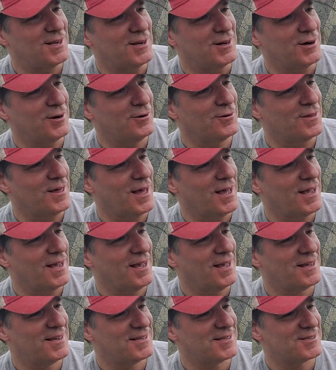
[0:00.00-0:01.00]
here, they
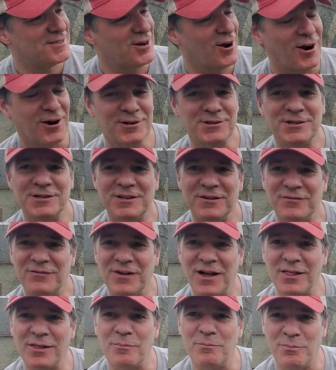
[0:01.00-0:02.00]
start to
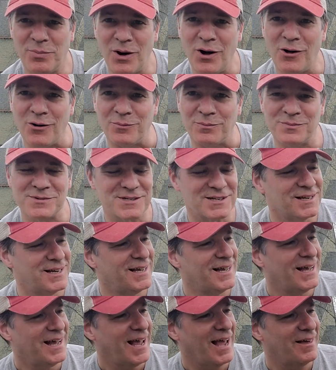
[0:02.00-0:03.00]
develop bulbs,
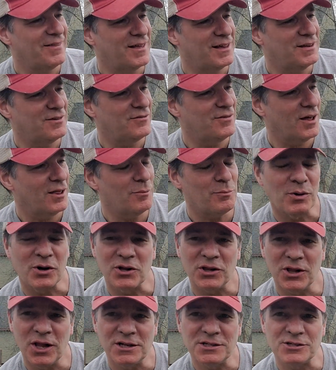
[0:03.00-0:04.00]
and they develop a
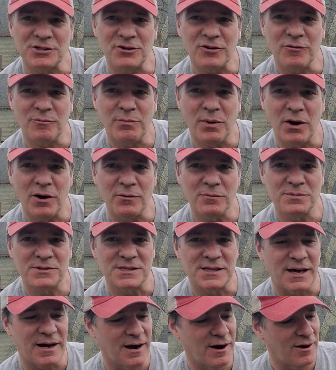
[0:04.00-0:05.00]
cluster of bulbs
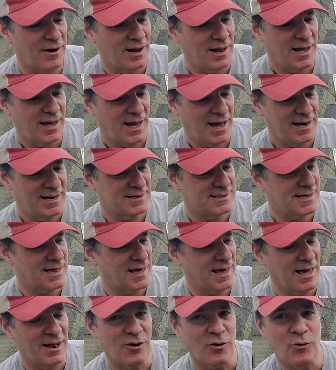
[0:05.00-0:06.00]
there, and as they
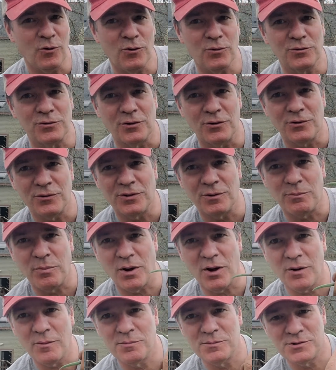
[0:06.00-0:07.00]
get older the
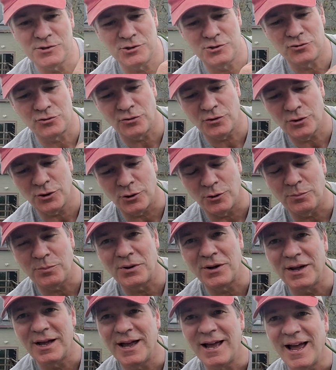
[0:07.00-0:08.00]
bulbs droop,
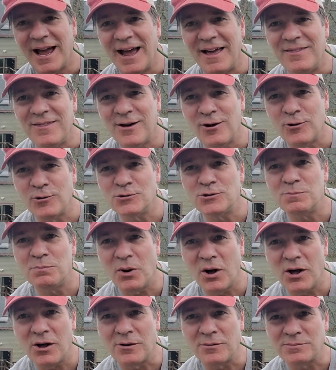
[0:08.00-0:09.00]
and those
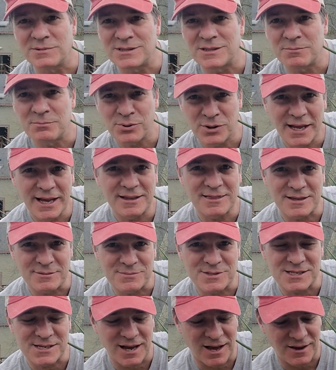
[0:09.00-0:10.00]
bulbs plant
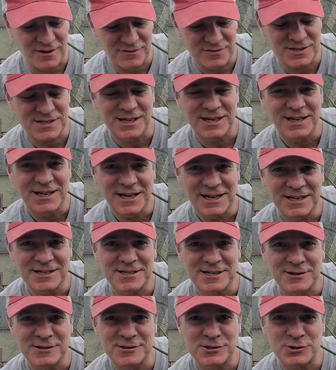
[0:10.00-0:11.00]
themselves
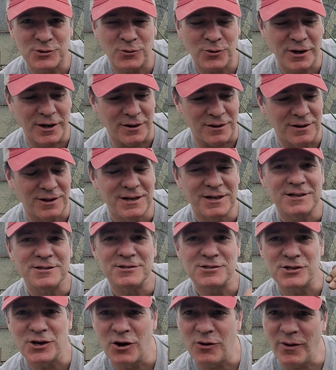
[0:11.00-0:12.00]
into the soil.
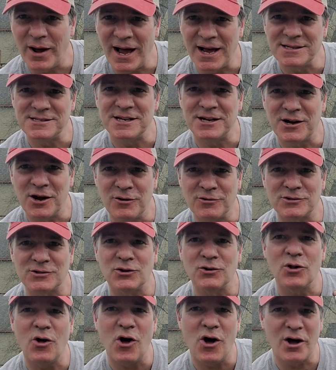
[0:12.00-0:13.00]
So as it goes
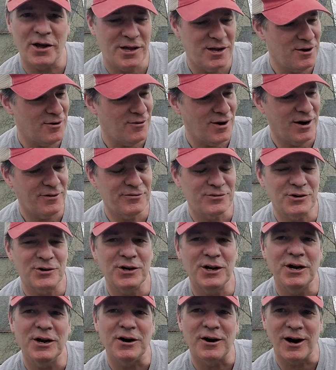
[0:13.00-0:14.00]
along year after
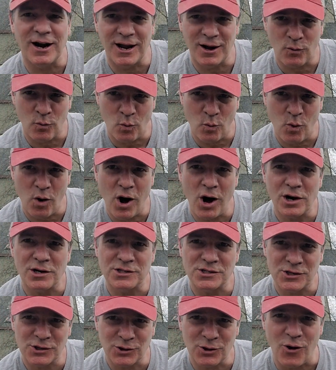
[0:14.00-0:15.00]
year, it
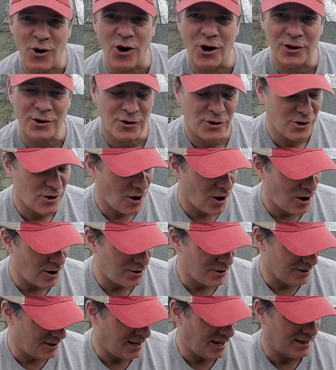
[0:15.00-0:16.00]
walks along your
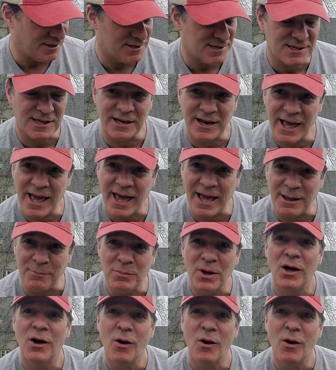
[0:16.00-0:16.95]
garden, hence the name